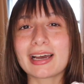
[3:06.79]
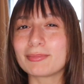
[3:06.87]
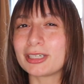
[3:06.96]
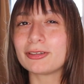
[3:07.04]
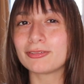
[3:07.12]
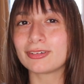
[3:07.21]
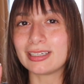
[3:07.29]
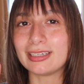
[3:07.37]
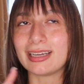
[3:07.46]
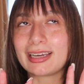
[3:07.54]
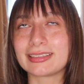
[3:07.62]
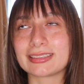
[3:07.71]
I'm not really
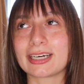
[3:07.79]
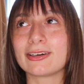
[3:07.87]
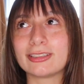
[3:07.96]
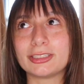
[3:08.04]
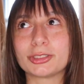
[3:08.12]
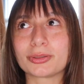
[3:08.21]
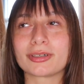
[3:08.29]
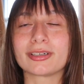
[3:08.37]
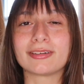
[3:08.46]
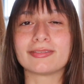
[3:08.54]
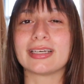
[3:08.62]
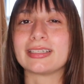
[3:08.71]
like entirely sure
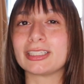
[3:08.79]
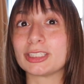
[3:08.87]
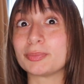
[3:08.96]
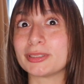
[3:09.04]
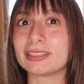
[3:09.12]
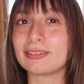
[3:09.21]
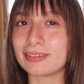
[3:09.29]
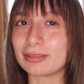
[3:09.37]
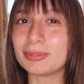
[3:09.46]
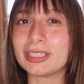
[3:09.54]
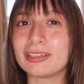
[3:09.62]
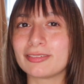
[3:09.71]
of like the specific
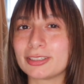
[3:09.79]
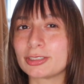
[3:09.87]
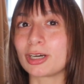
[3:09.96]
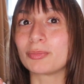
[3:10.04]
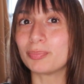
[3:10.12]
meaning of the song,